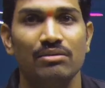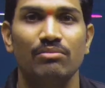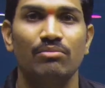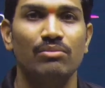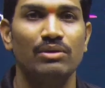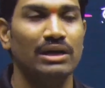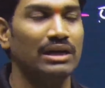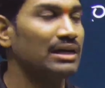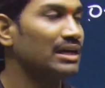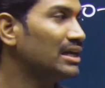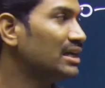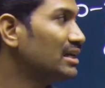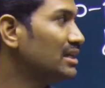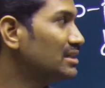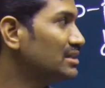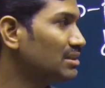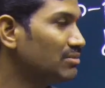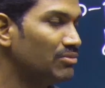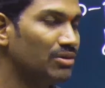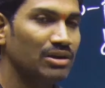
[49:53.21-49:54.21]
N9 is
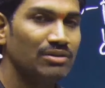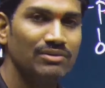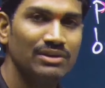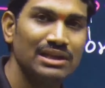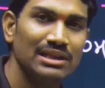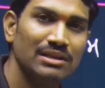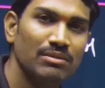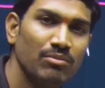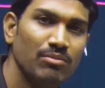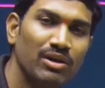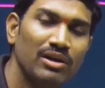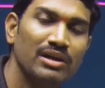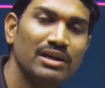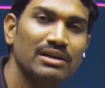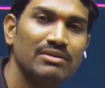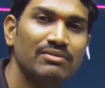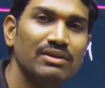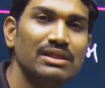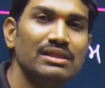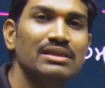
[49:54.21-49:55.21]
involving in the
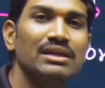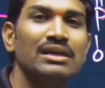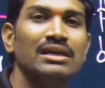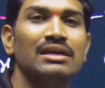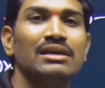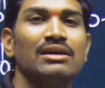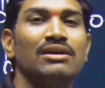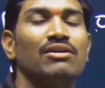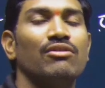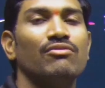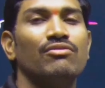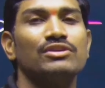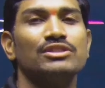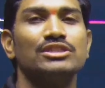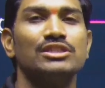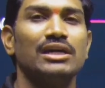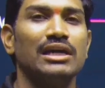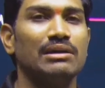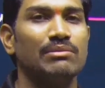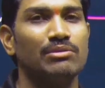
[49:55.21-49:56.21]
bonding with
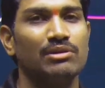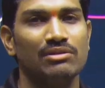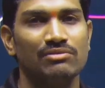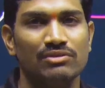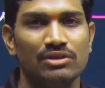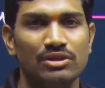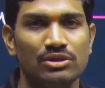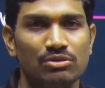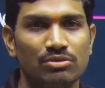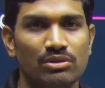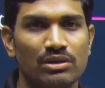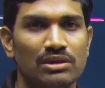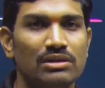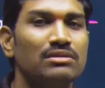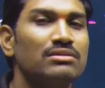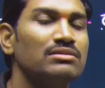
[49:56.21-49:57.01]
first carbon of the sugar.